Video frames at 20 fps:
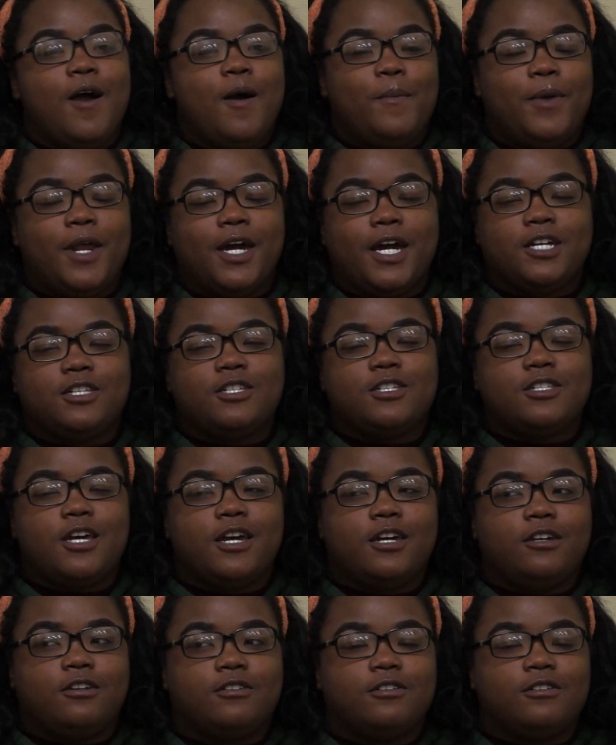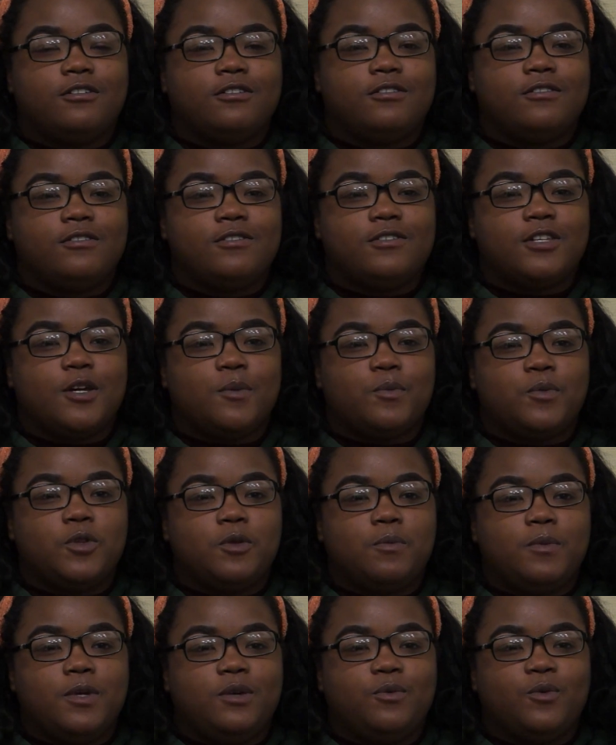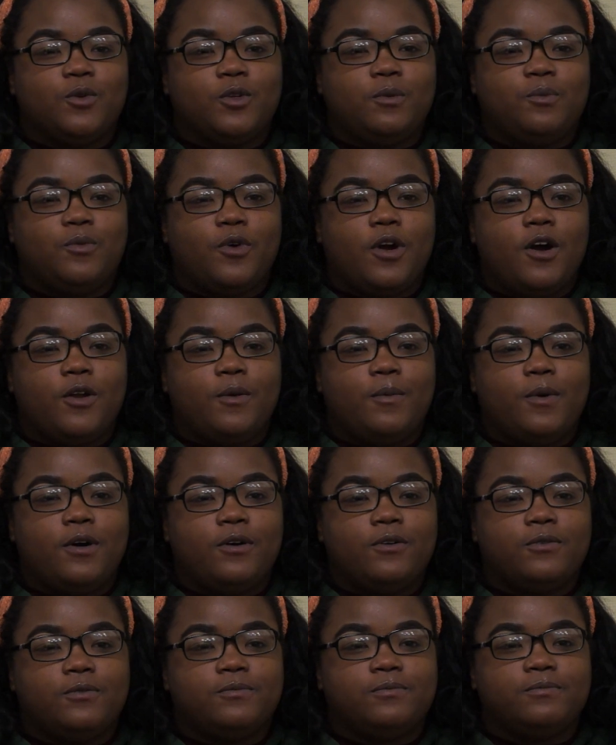But I guess it's like something to be really proud about.